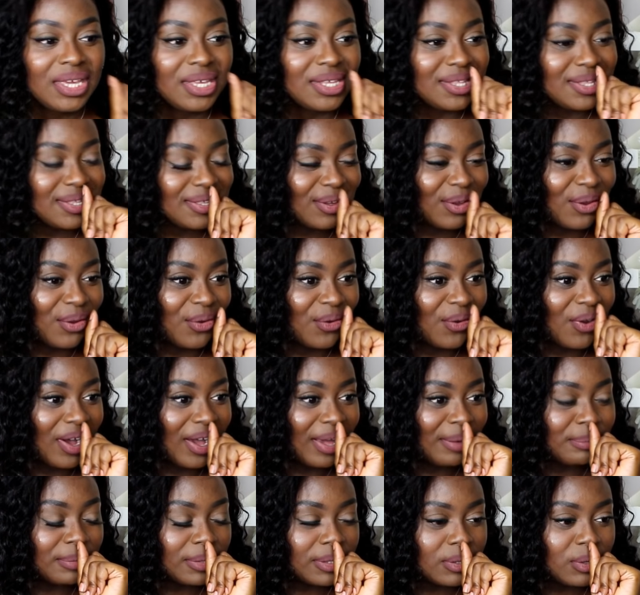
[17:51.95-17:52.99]
So
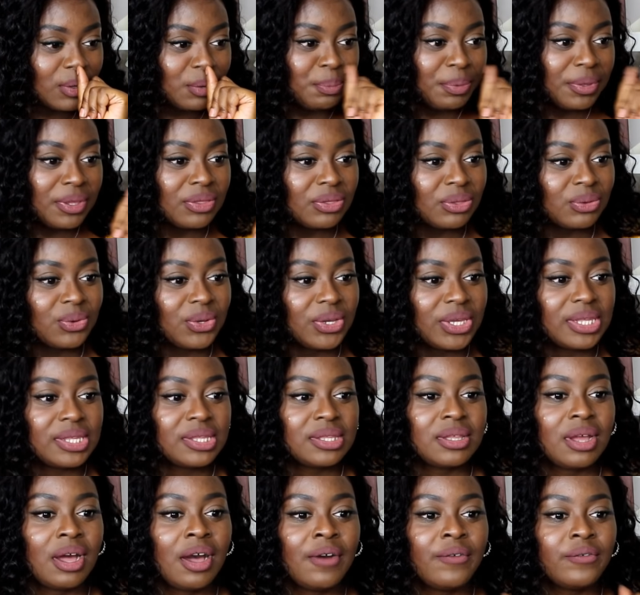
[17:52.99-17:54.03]
I'm snooping through his
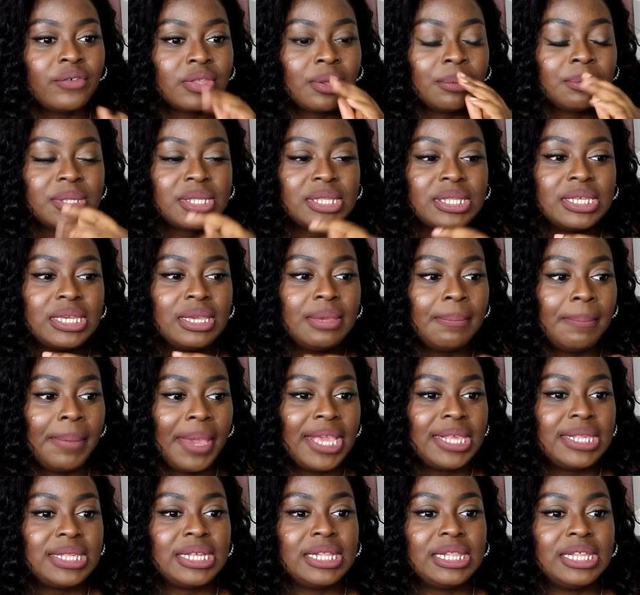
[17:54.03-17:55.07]
stuff, and I'm seeing
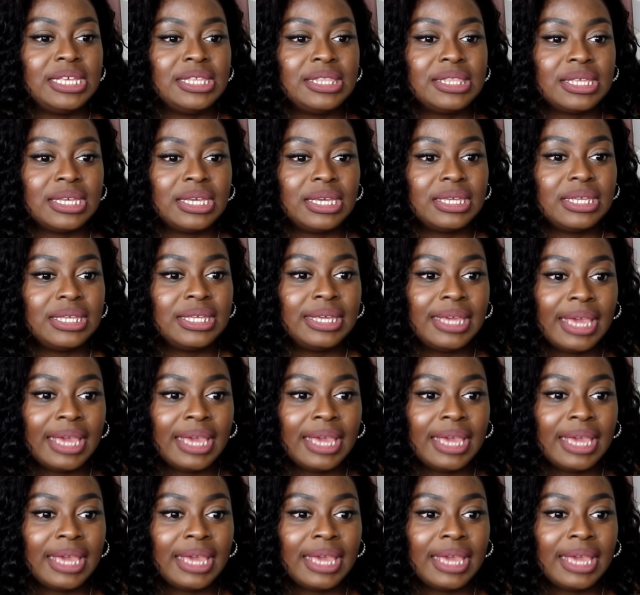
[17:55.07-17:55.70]
basically that,